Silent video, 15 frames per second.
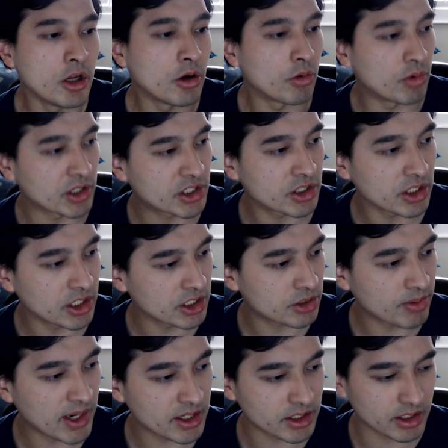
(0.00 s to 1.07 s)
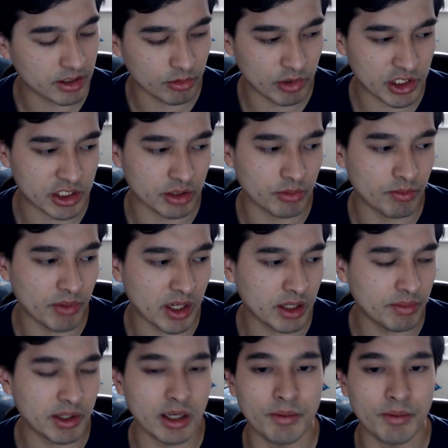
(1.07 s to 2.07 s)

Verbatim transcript: which is which maybe